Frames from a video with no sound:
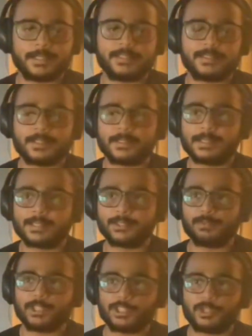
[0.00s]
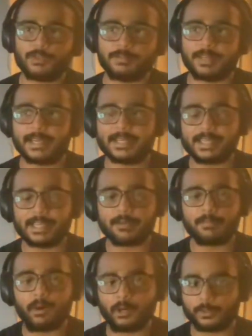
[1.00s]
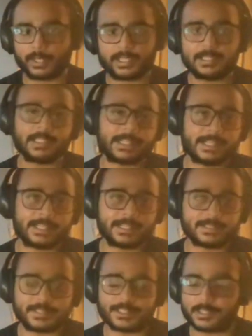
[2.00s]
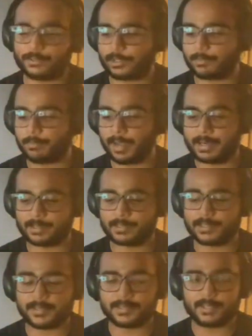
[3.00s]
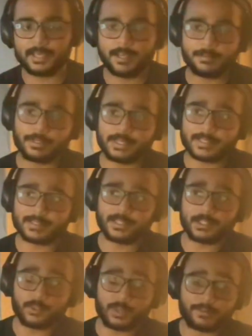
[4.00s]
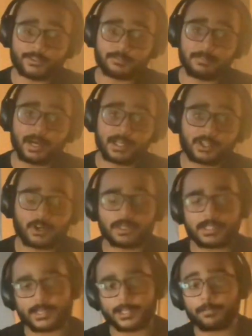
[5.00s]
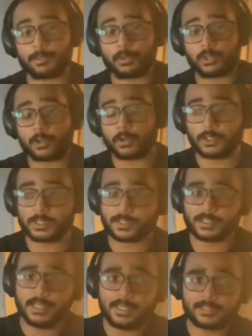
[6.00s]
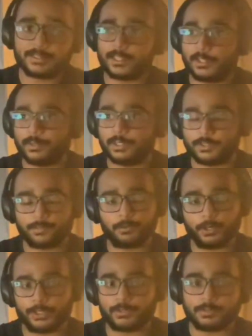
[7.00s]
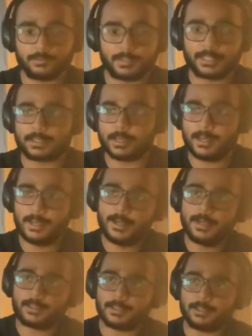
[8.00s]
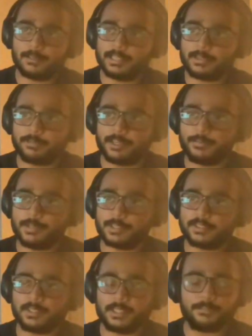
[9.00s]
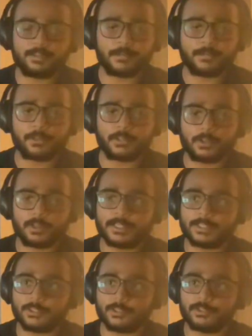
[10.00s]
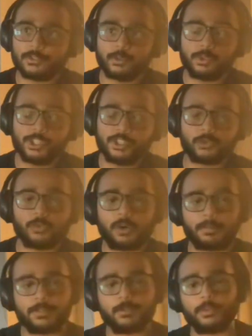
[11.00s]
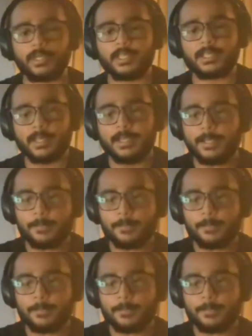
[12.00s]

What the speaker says: decentralized version of lending, borrowing, and trading. Essentially, what a bank does, but instead you have smart contract protocols that do this for you. Like a very famous DeFi protocol is Sushi Swap, where